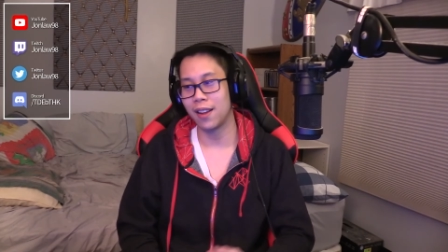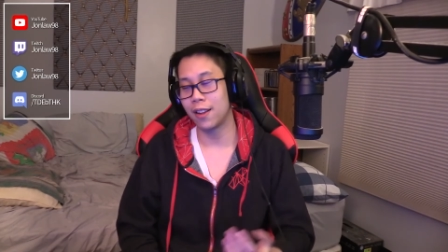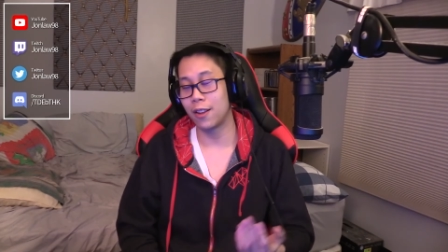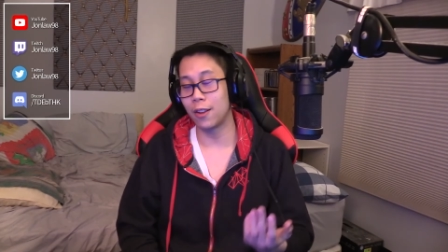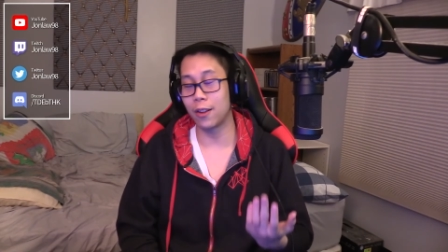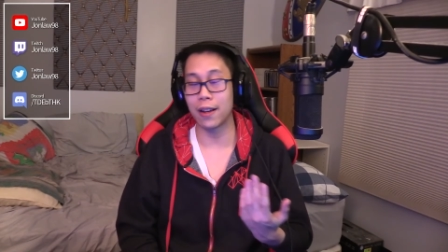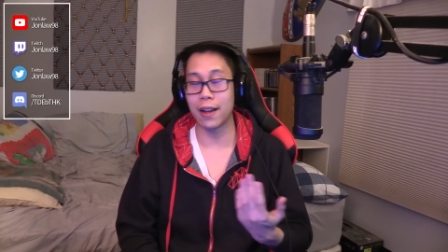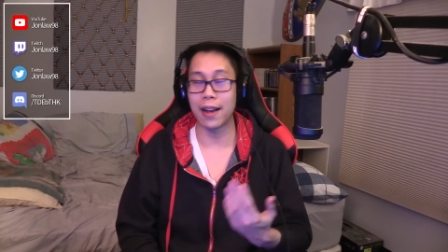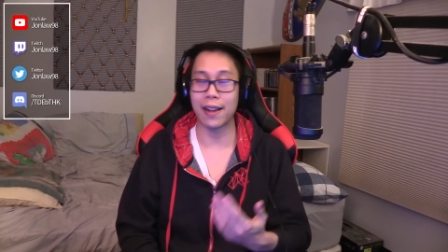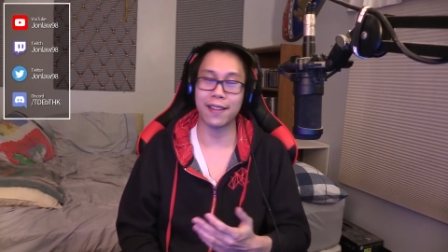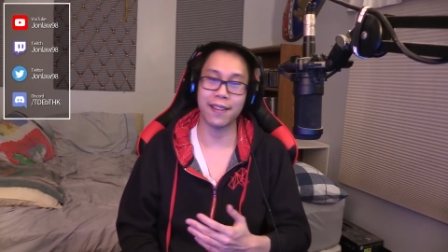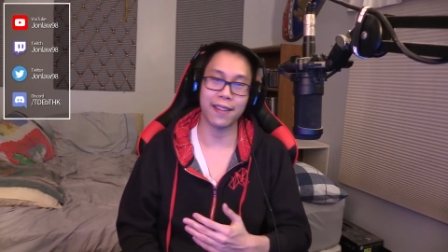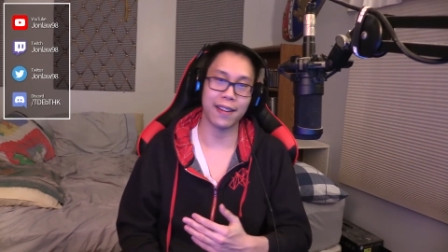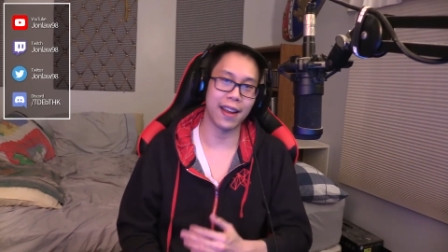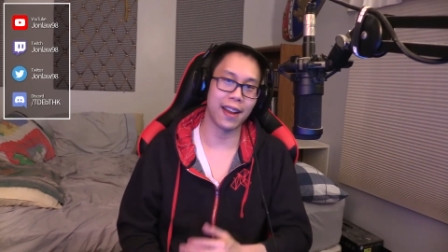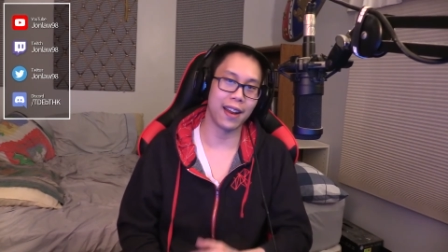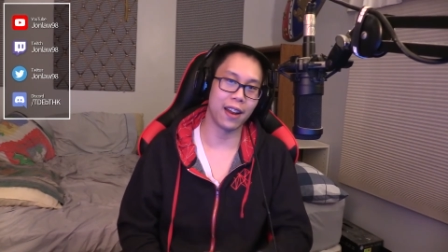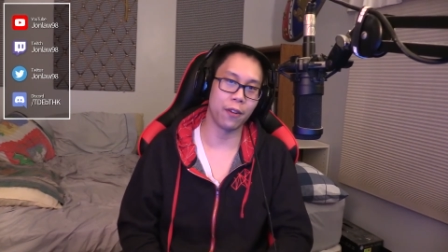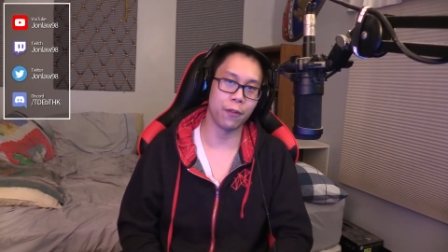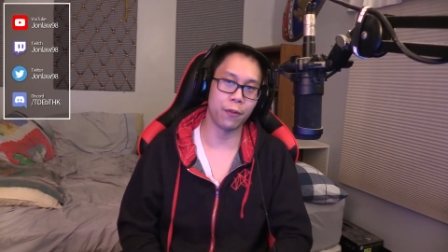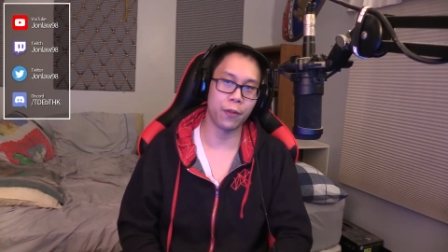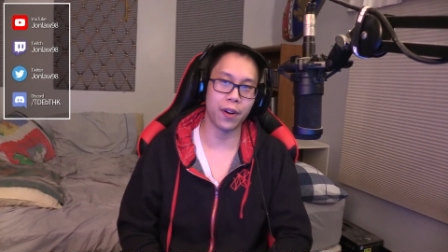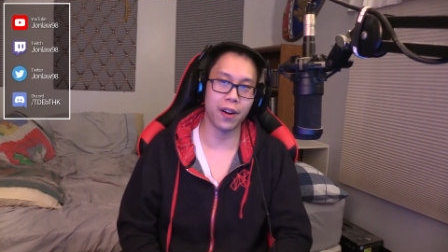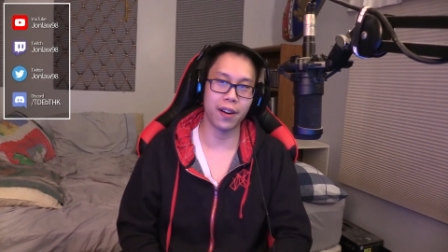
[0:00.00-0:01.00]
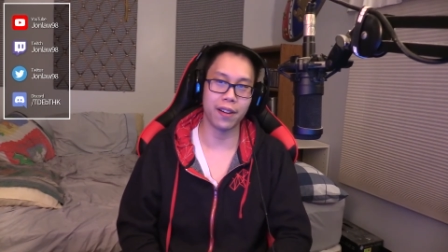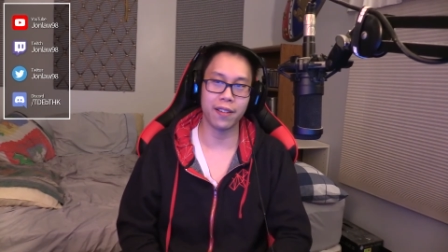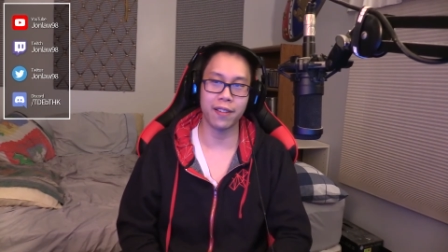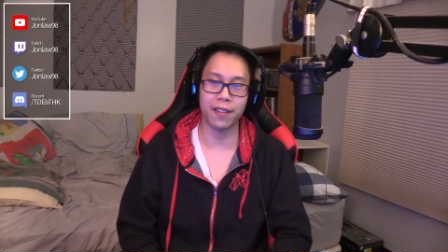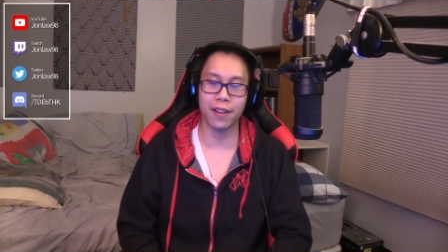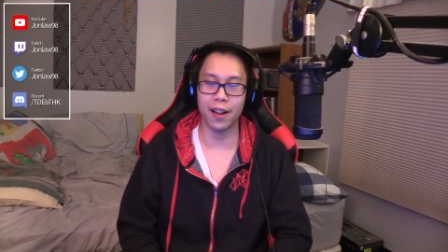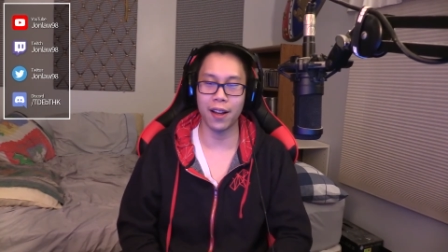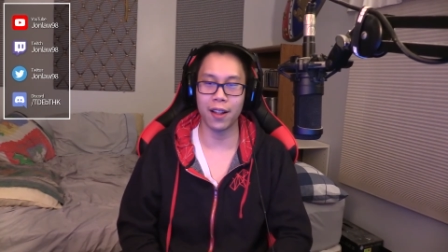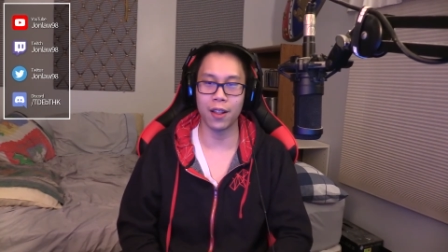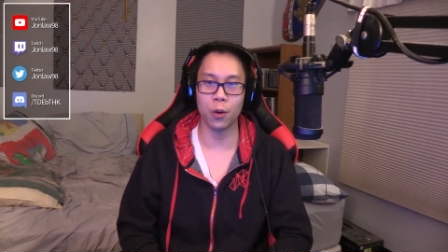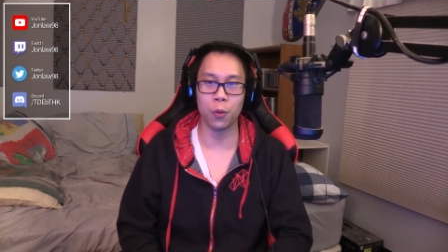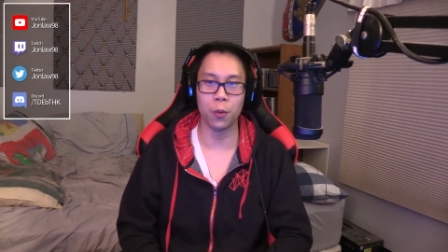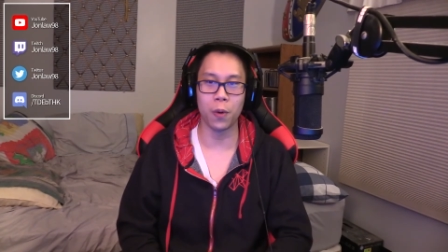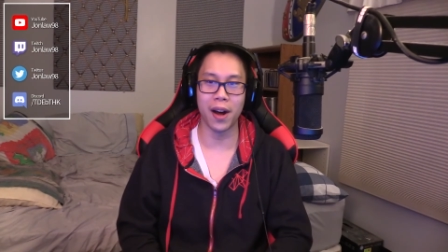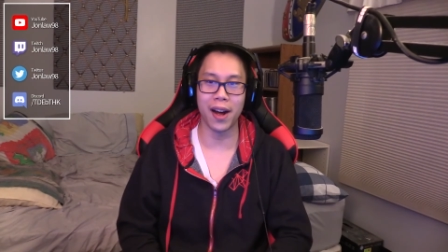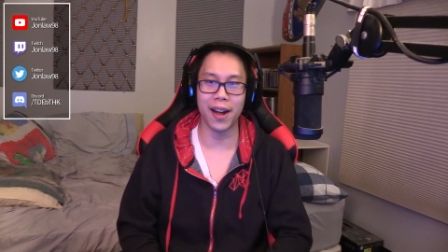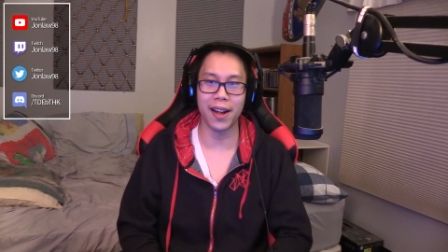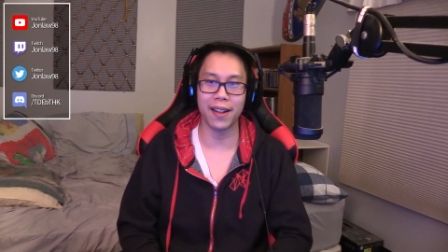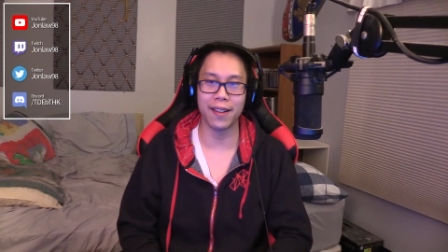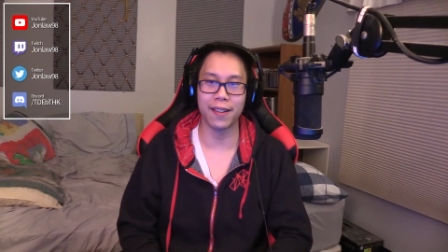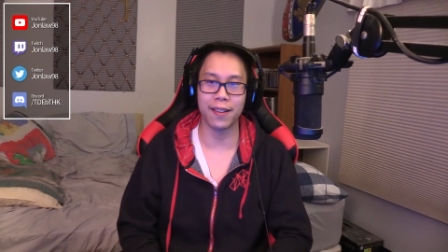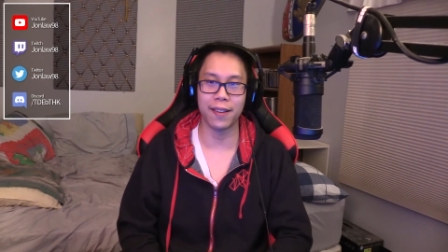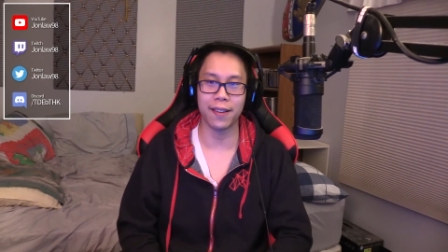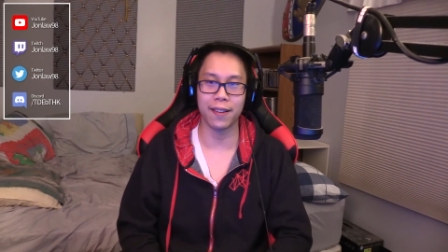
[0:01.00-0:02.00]
you guys can get in first.
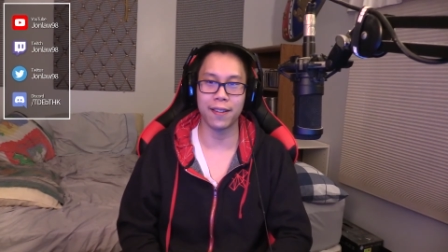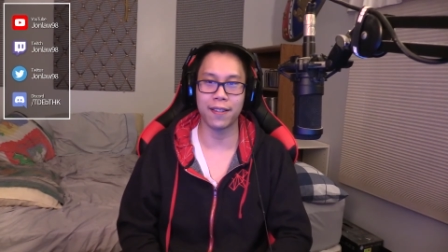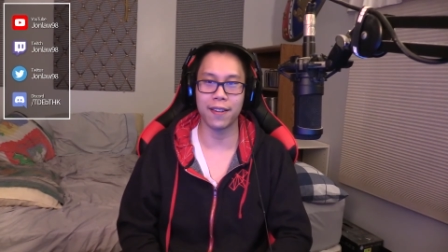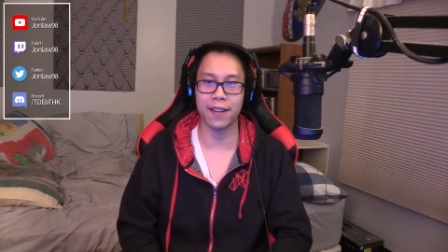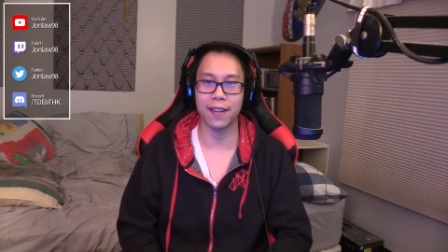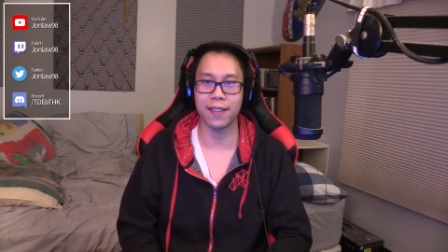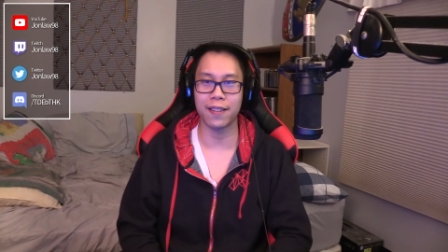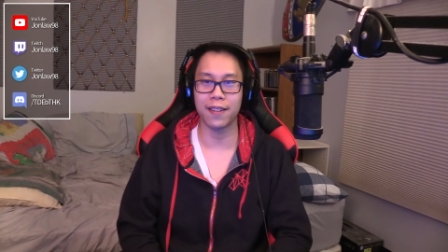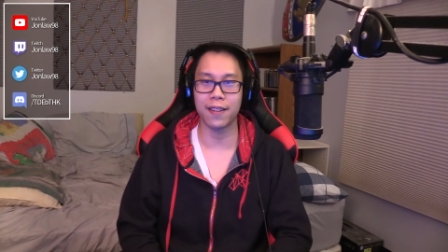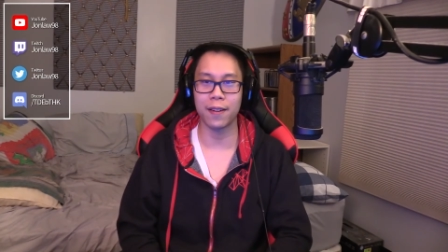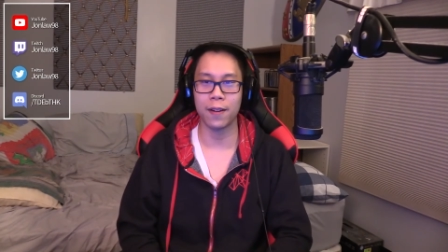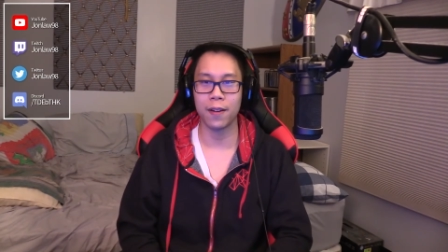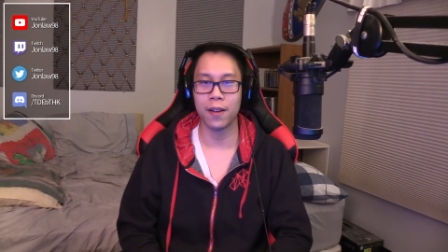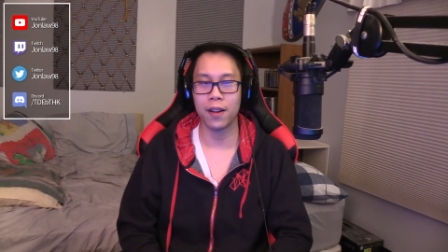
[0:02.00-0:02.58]
Otherwise, it's just